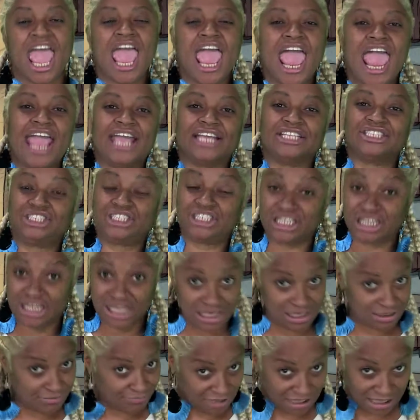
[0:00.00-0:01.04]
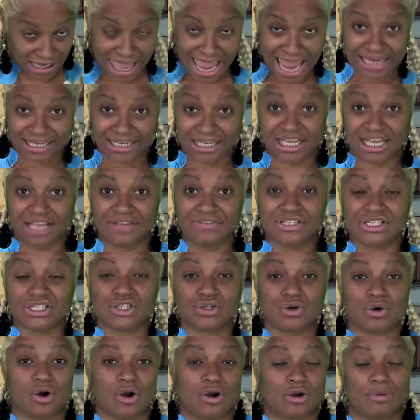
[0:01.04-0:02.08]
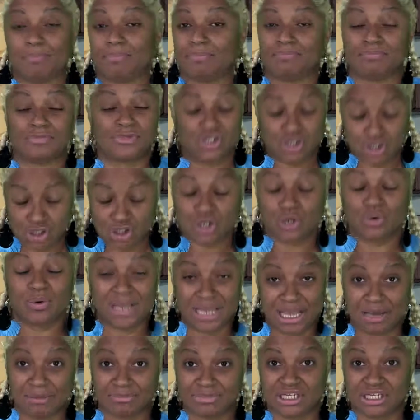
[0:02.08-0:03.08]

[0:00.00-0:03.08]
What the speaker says: And she gladly gives it to him.